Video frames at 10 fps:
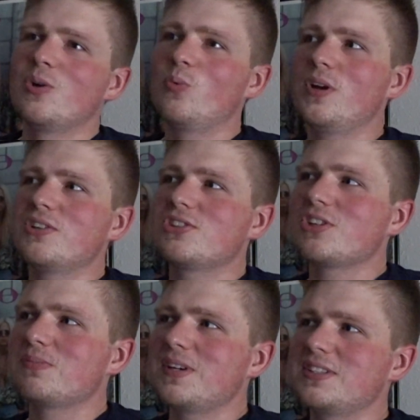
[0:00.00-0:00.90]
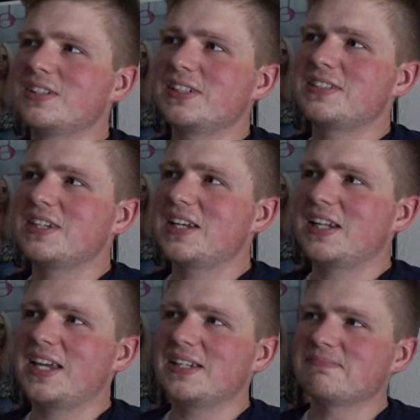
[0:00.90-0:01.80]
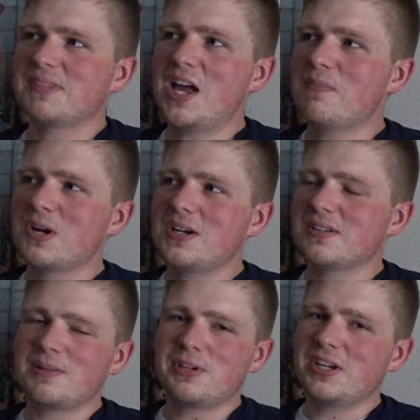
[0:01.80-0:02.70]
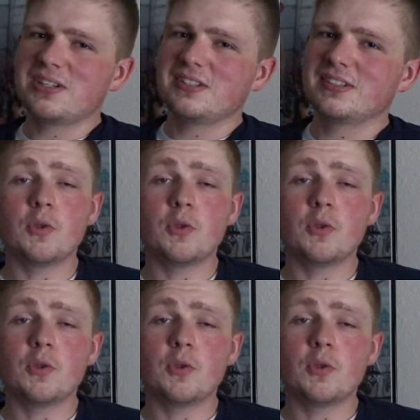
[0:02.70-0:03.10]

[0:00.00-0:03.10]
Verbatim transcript: which are basically saying like, nah, bro, I'm good.